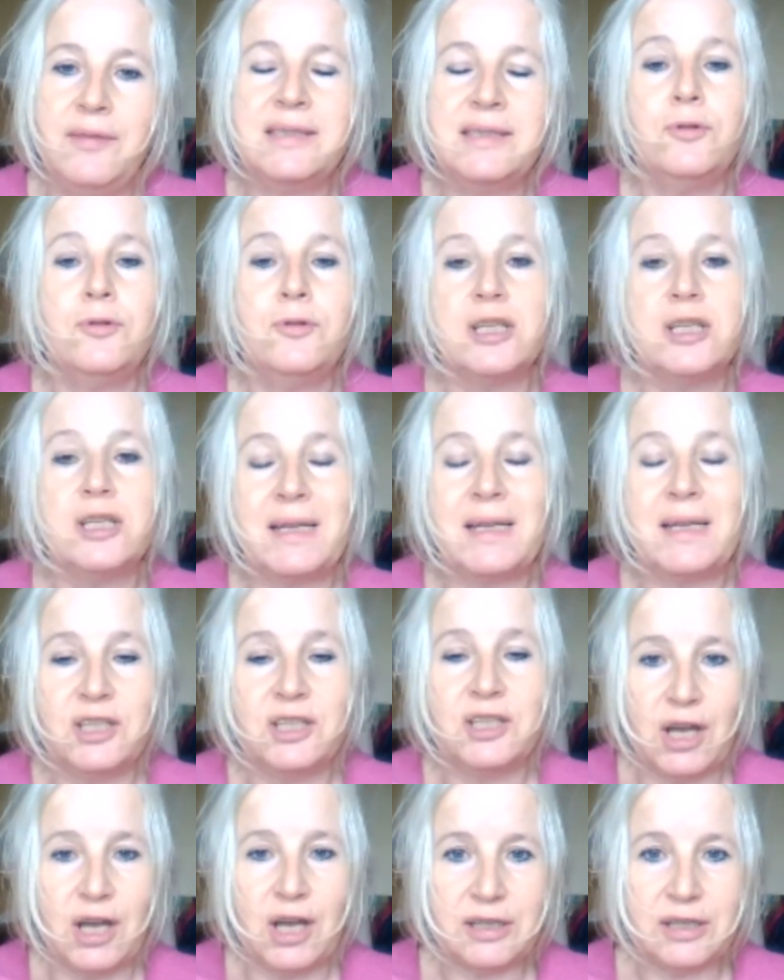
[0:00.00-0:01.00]
all goes back to
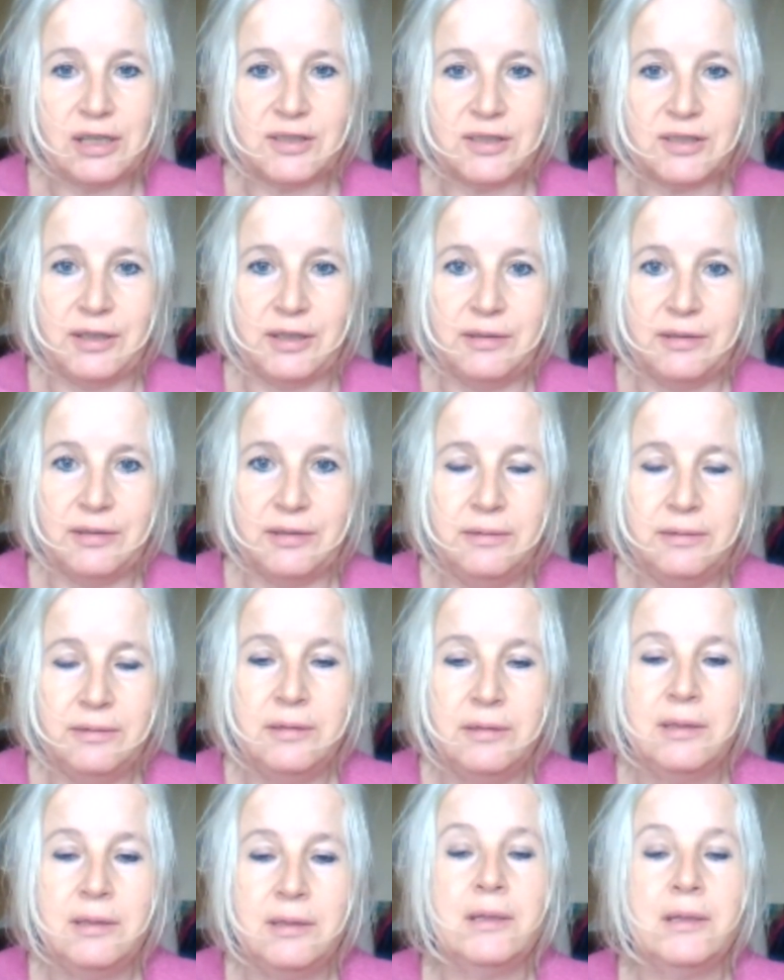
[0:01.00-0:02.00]
Gerson.
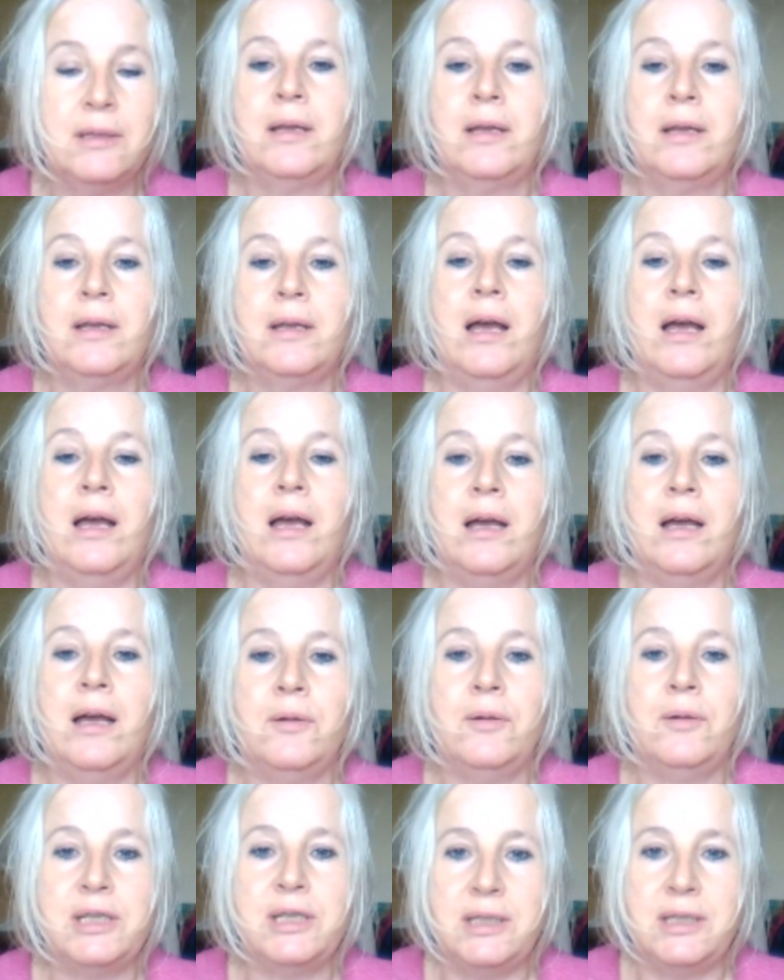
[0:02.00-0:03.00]

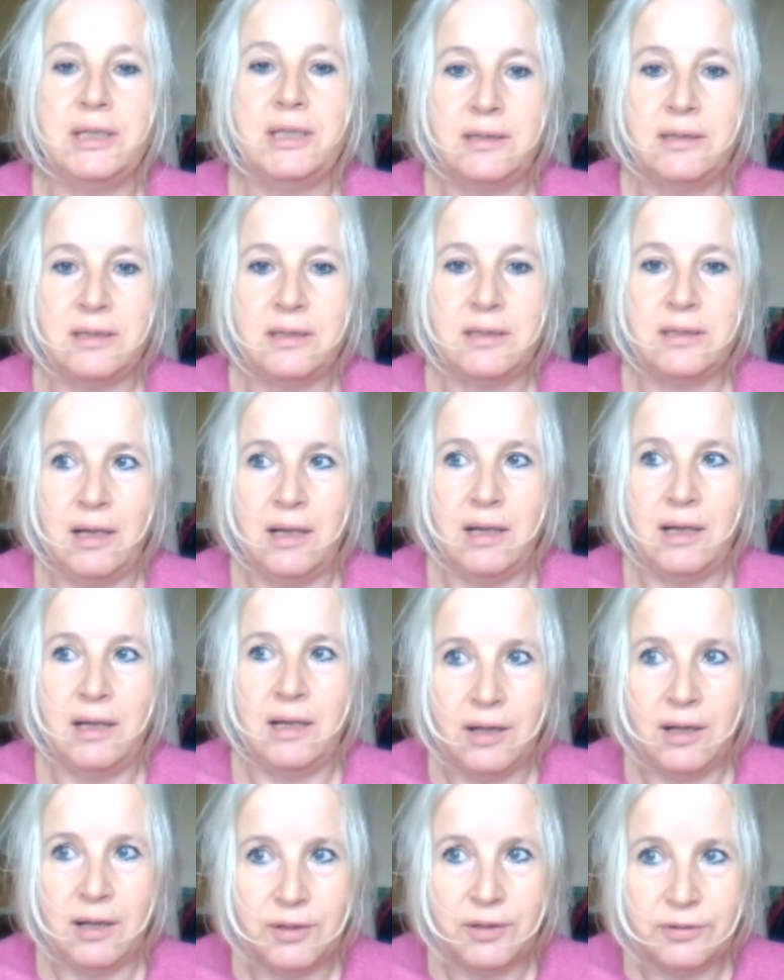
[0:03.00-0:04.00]
Which is
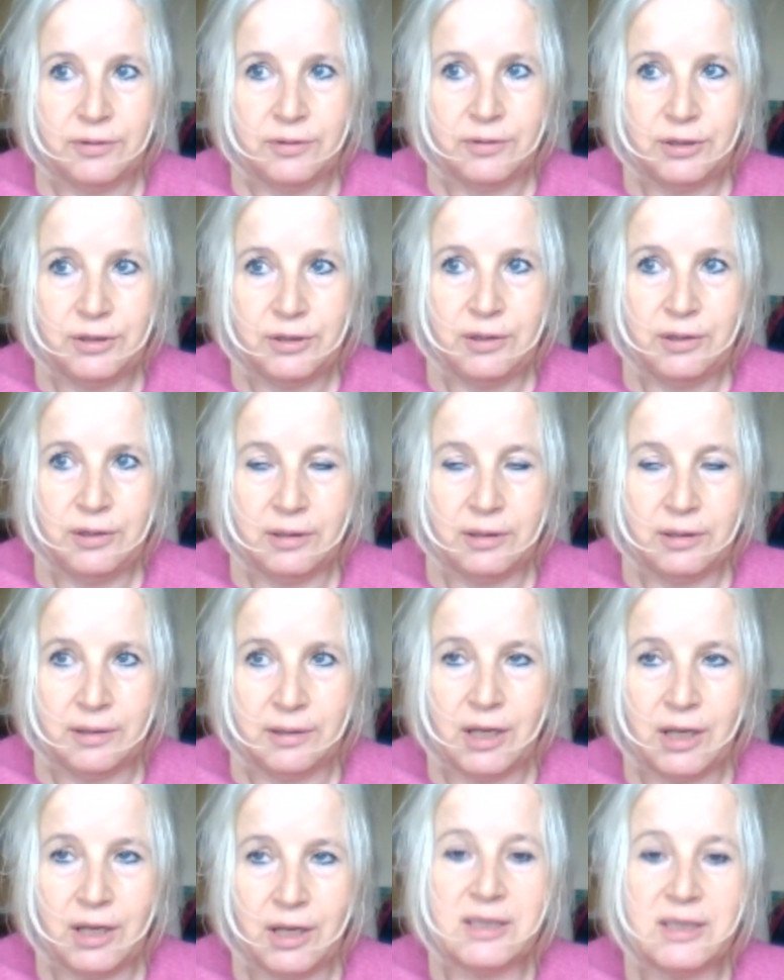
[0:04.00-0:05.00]

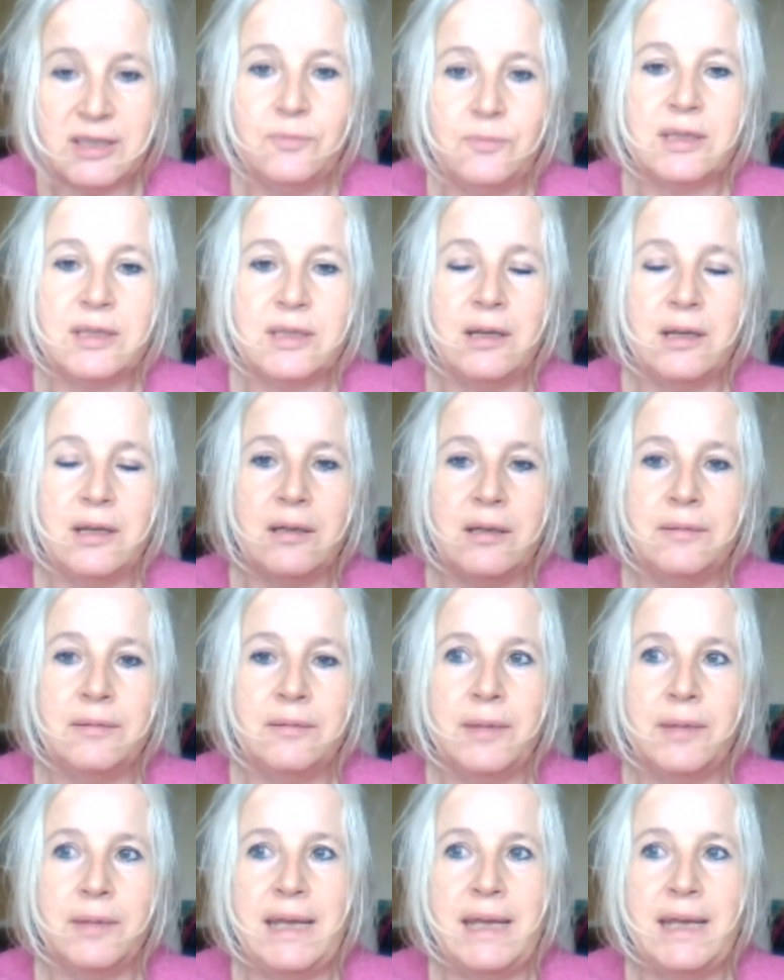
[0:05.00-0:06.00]
Gerson was
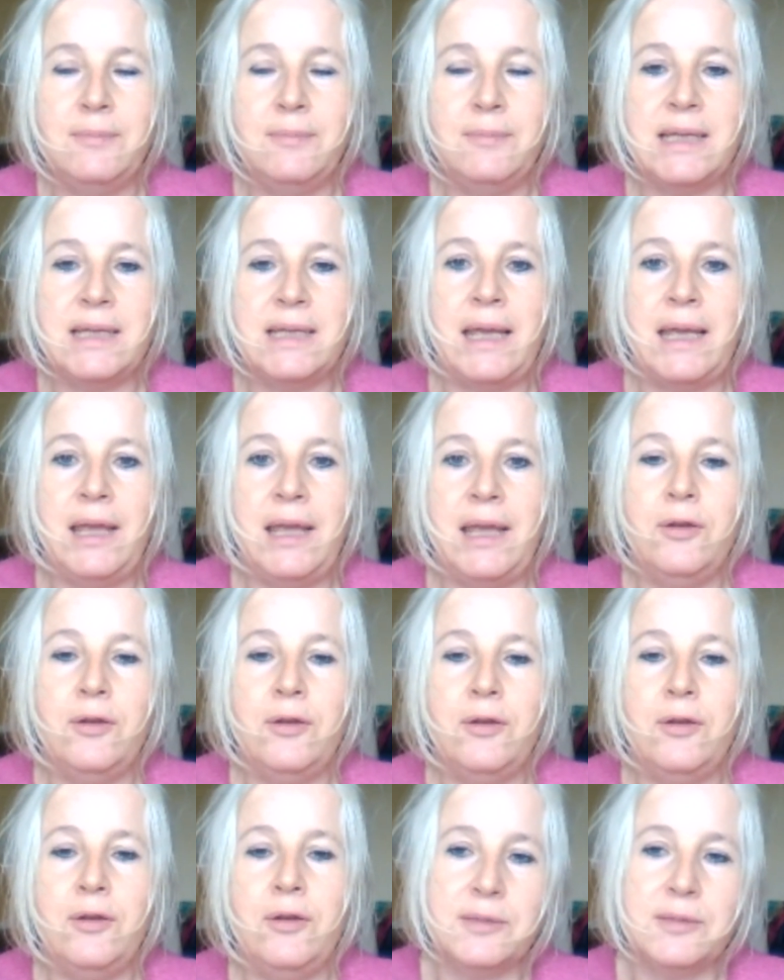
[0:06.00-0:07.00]
an MD who
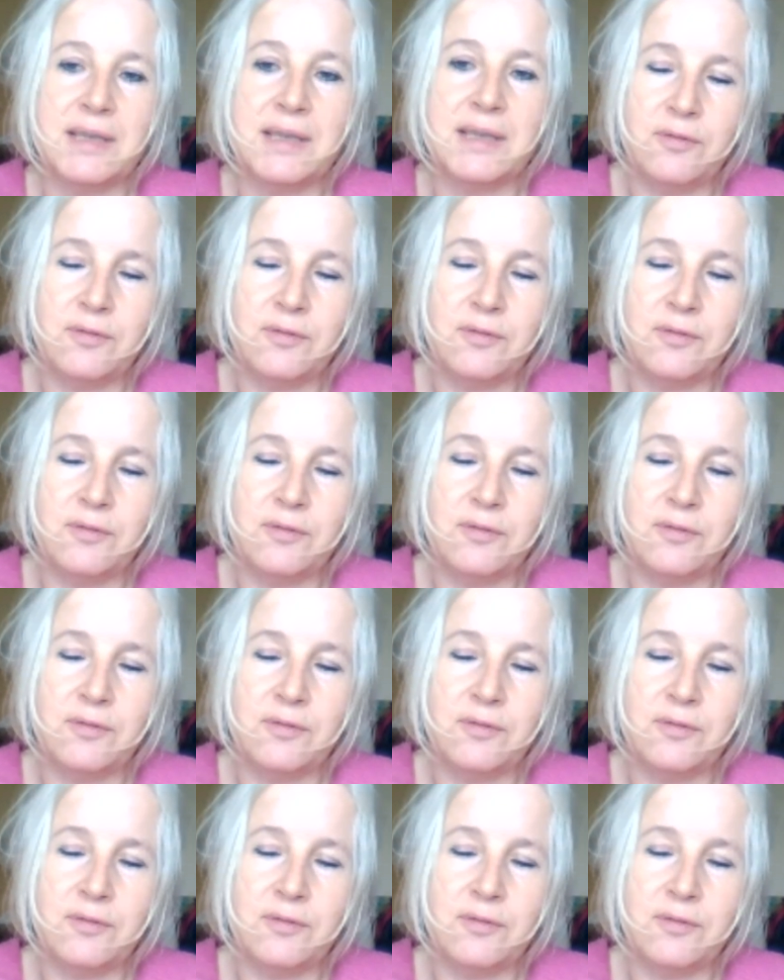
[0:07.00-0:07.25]
cured himself